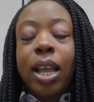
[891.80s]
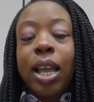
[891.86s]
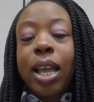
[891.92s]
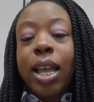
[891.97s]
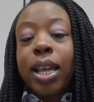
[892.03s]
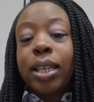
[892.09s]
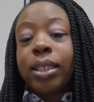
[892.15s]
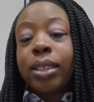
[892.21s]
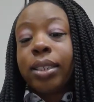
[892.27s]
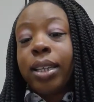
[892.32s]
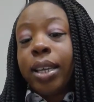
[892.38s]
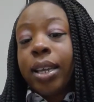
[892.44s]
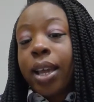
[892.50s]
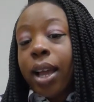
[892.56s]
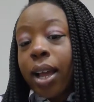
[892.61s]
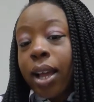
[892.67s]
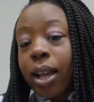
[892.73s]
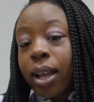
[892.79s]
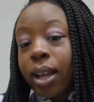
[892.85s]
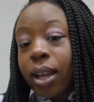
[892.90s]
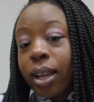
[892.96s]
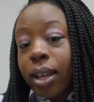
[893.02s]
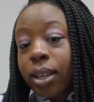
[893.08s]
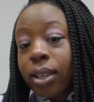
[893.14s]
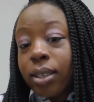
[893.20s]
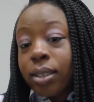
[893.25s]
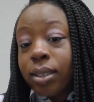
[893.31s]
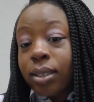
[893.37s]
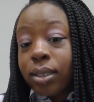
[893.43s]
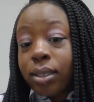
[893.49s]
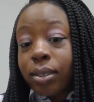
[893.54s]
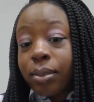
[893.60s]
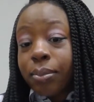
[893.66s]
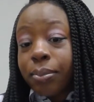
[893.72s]

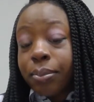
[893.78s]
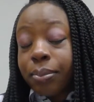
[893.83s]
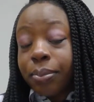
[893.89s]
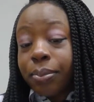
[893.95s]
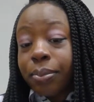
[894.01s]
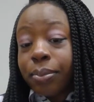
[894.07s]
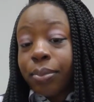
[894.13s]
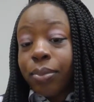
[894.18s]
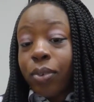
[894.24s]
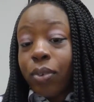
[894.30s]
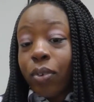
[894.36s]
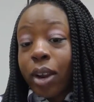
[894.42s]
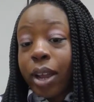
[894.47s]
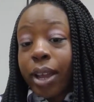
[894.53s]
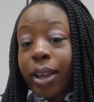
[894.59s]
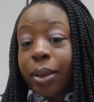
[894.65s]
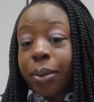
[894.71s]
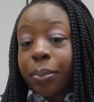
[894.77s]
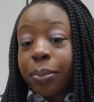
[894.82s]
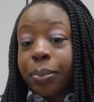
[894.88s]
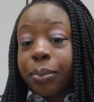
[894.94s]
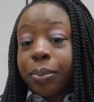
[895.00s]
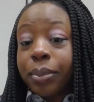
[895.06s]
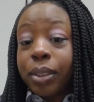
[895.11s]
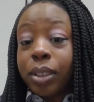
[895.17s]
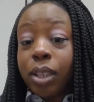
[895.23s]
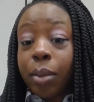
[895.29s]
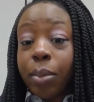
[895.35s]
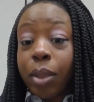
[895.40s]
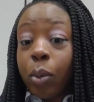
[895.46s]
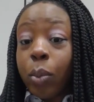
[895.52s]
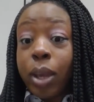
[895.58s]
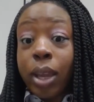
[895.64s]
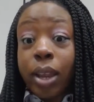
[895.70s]
STIs, right? Some
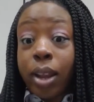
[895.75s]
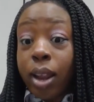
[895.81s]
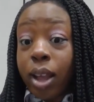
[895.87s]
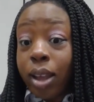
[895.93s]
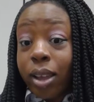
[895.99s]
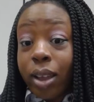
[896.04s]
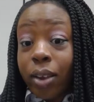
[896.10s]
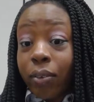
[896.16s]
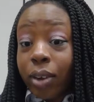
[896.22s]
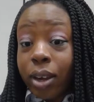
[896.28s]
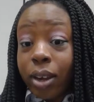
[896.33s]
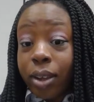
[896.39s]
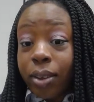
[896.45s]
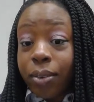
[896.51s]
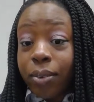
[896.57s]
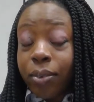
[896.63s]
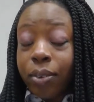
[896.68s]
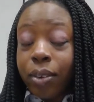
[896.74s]
that we cannot get rid of.